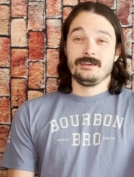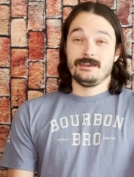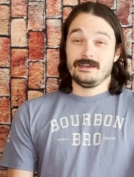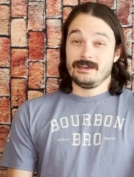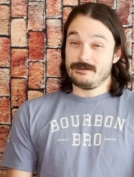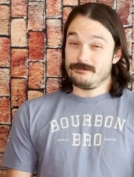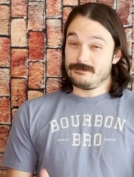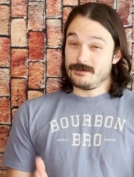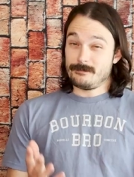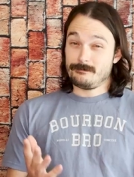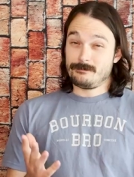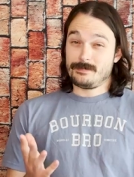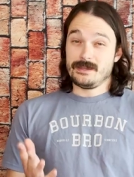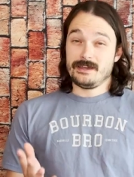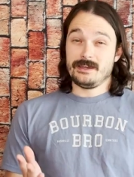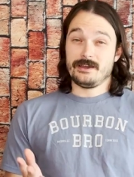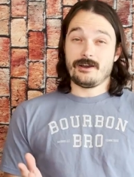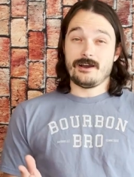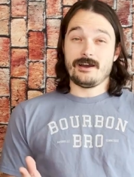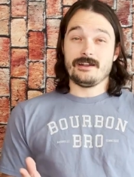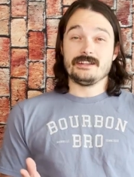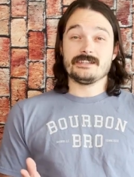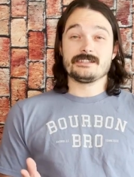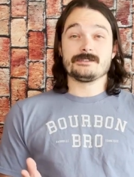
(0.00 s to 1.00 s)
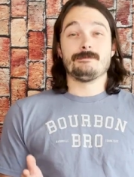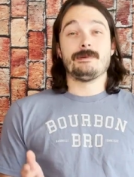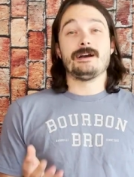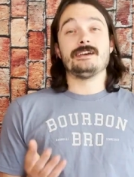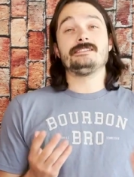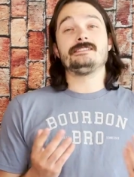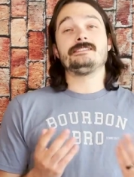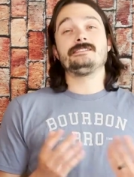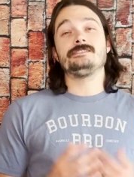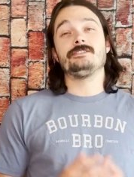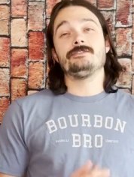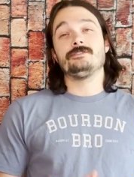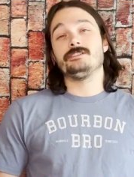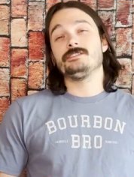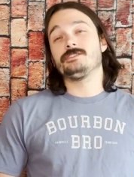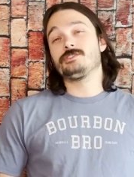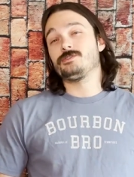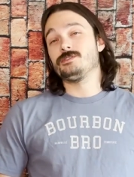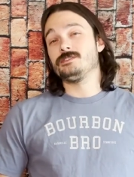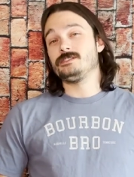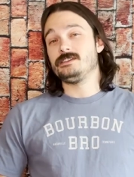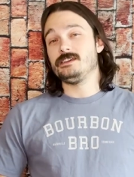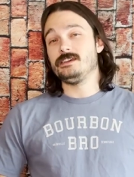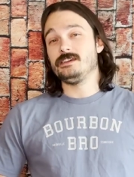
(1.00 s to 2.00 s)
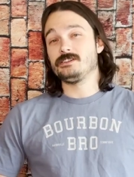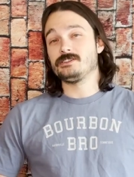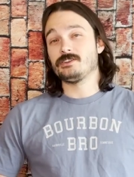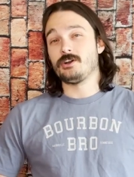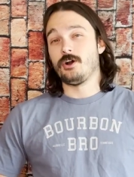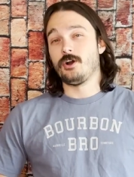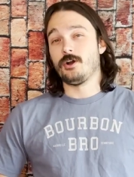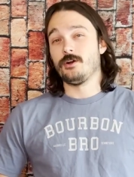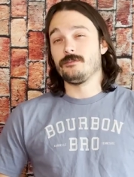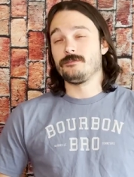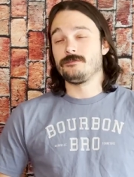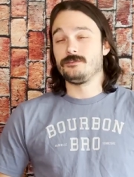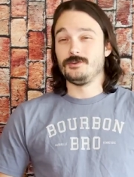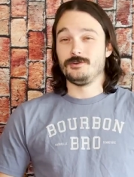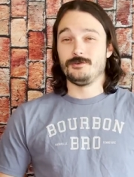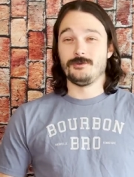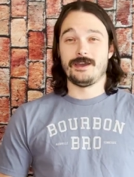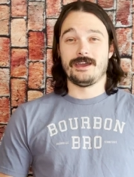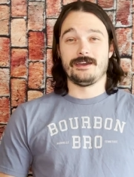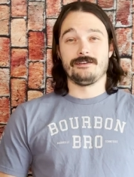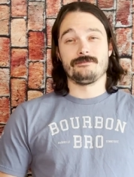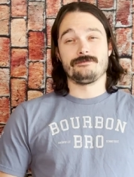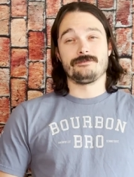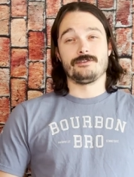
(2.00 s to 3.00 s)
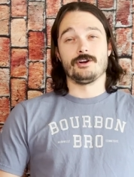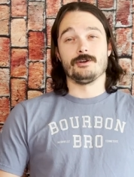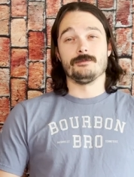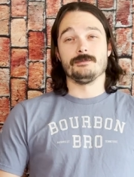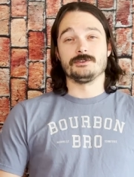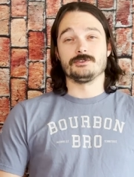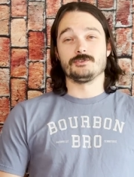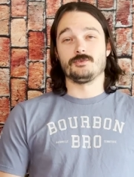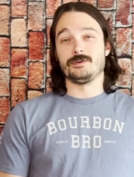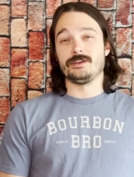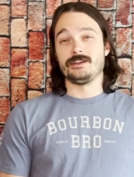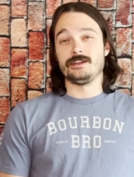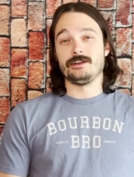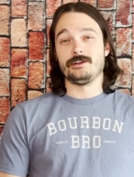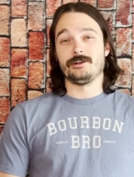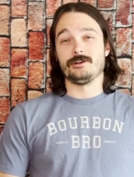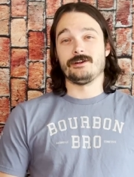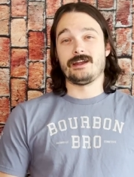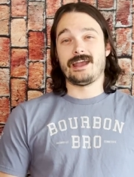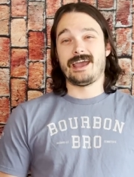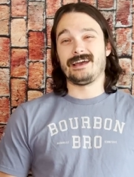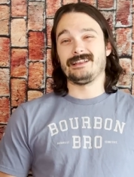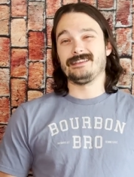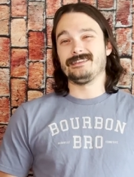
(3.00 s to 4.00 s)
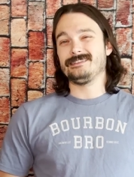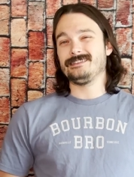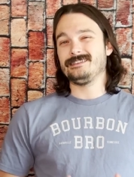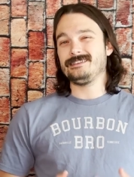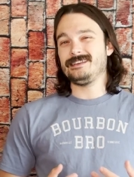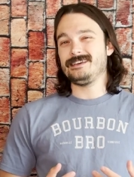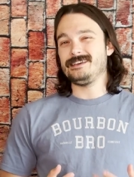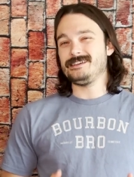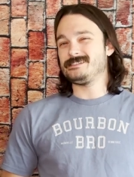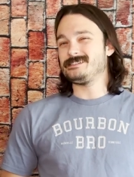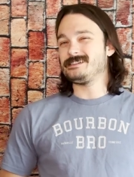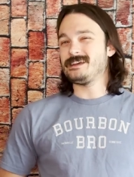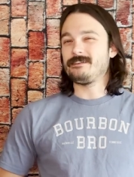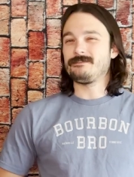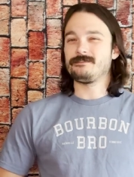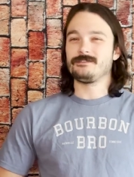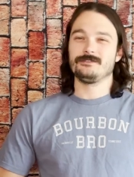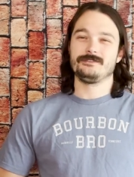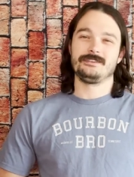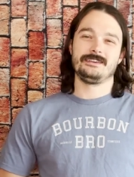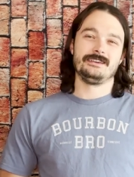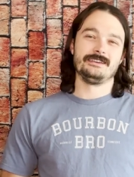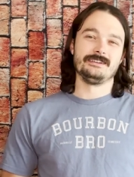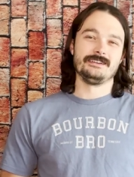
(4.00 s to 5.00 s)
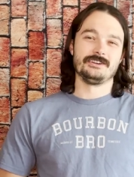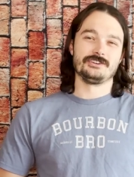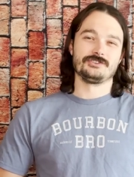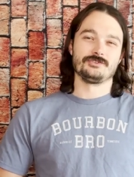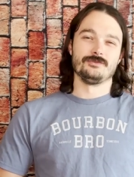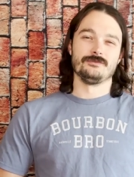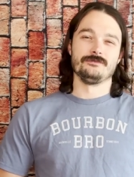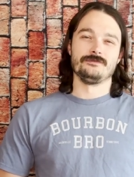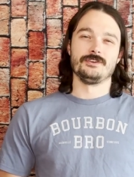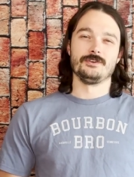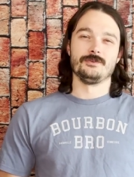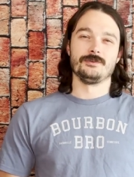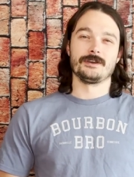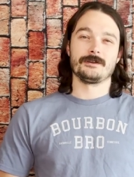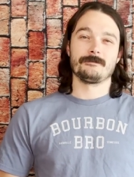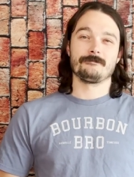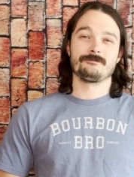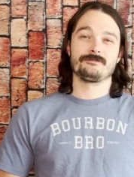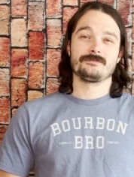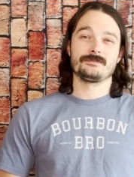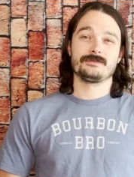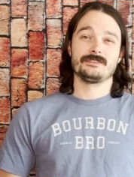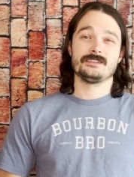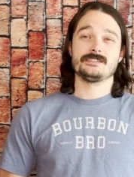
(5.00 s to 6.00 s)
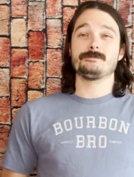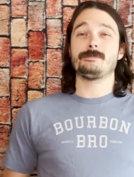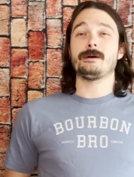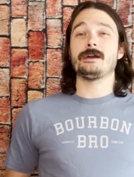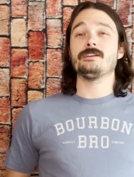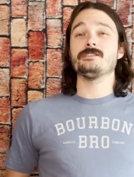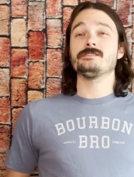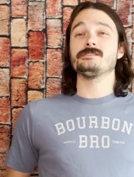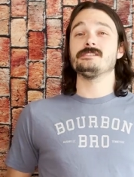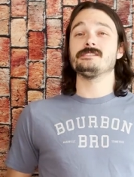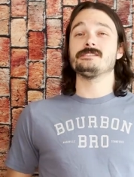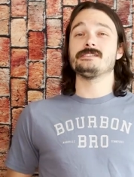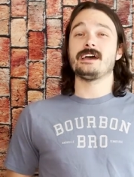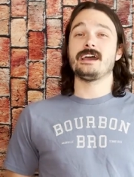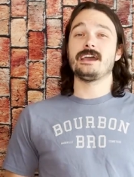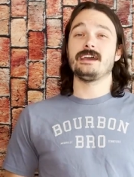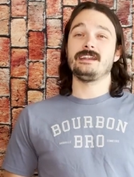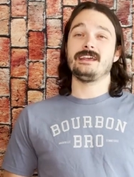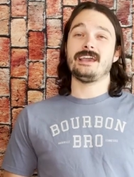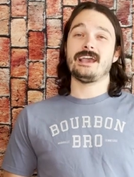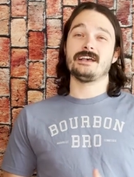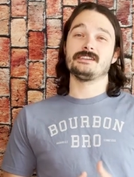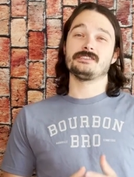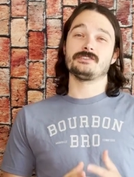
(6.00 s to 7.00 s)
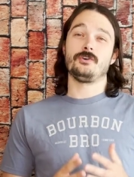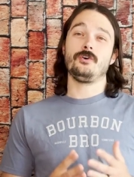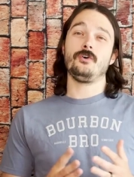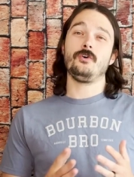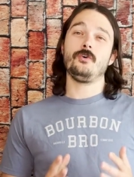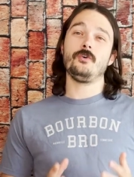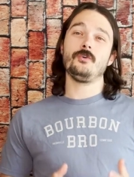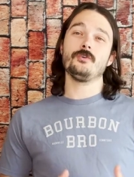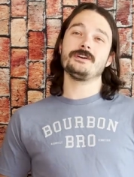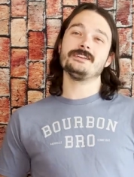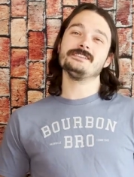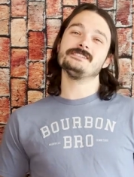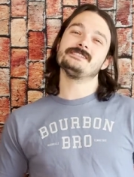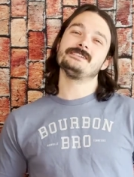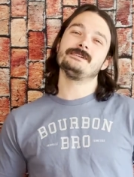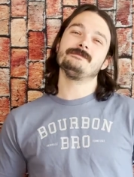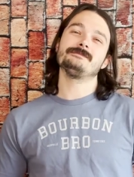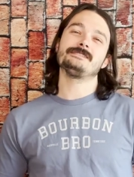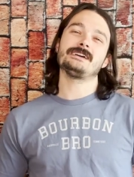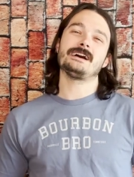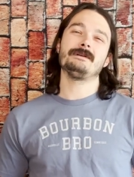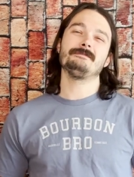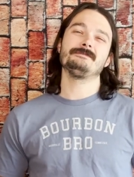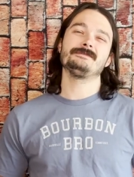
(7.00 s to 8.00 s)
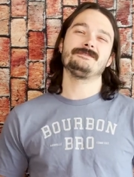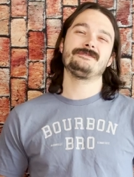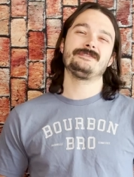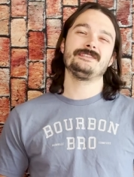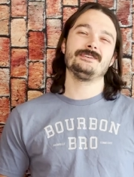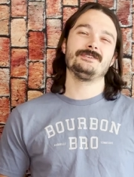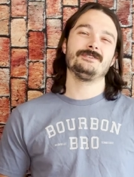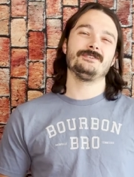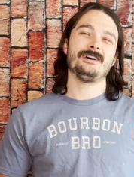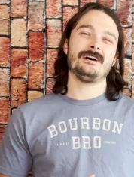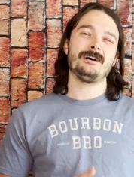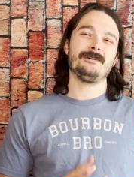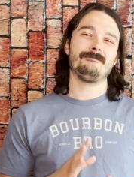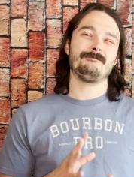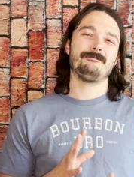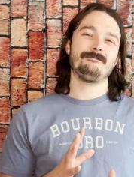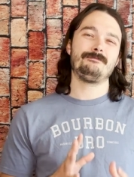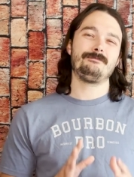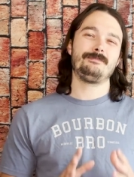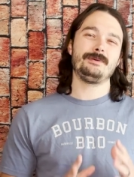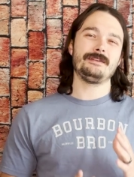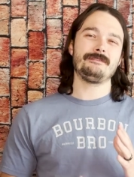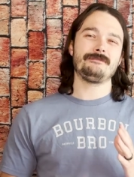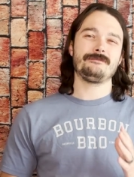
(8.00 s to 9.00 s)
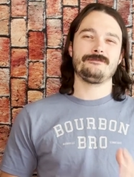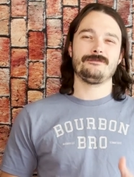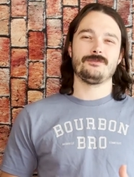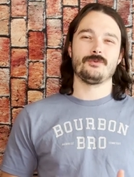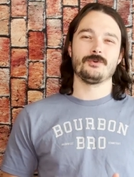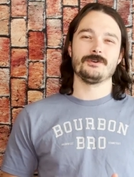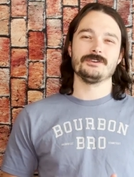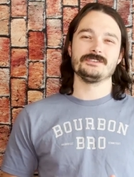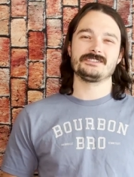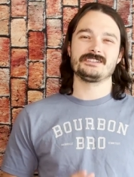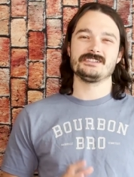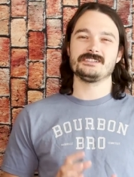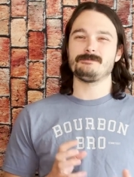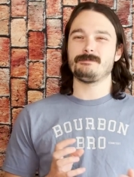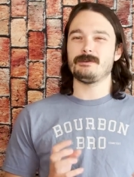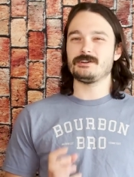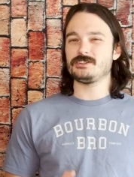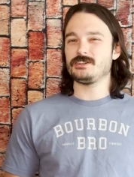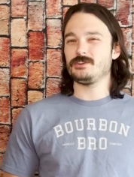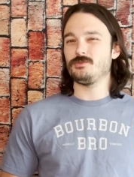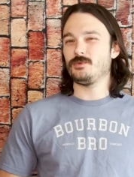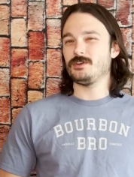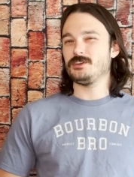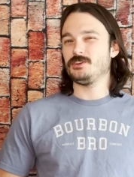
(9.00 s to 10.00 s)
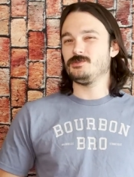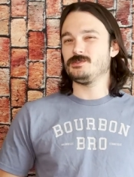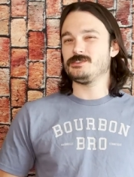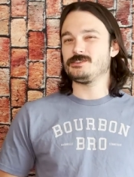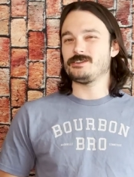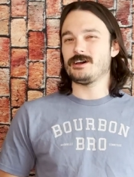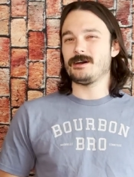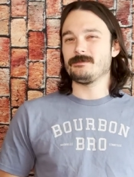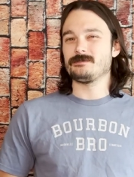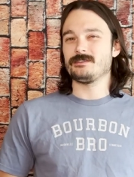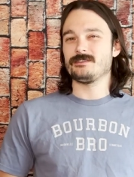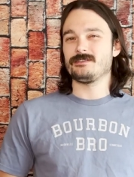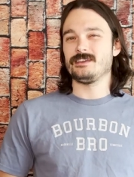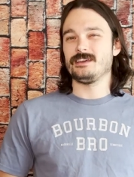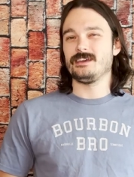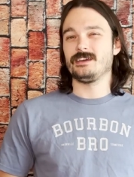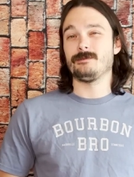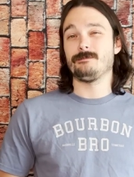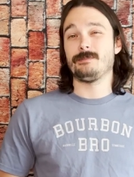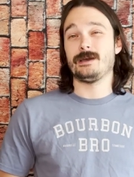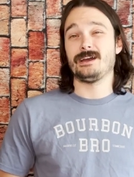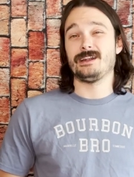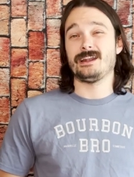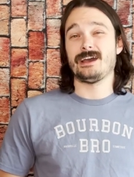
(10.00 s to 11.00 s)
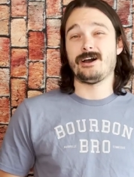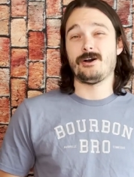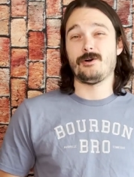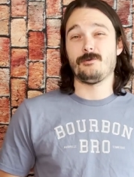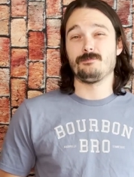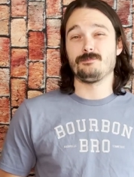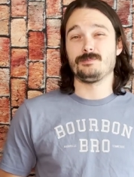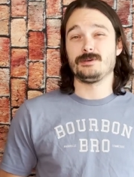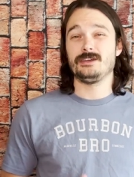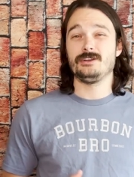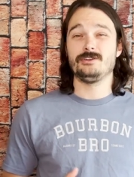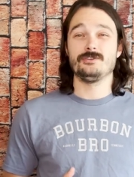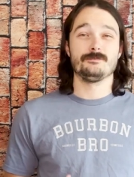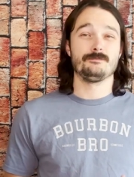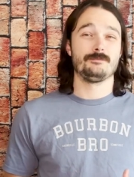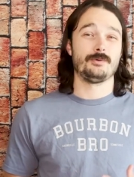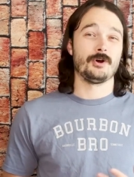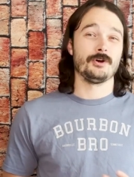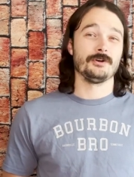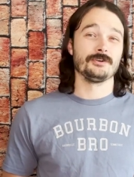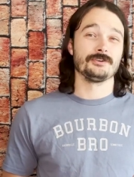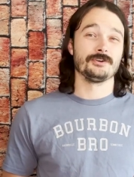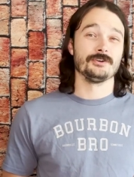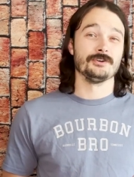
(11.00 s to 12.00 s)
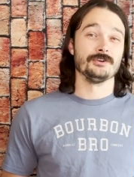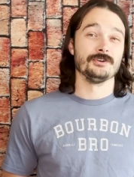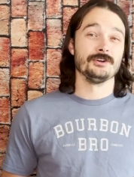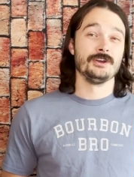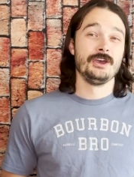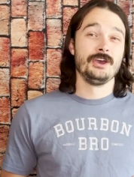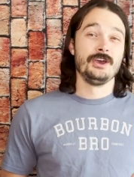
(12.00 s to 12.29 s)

If I'm being honest, my serious critiques are few and far between here, at least after the initial viewing. The Spider Society as a whole can sometimes feel a bit forced, especially when you stop to think about how Peter Parker,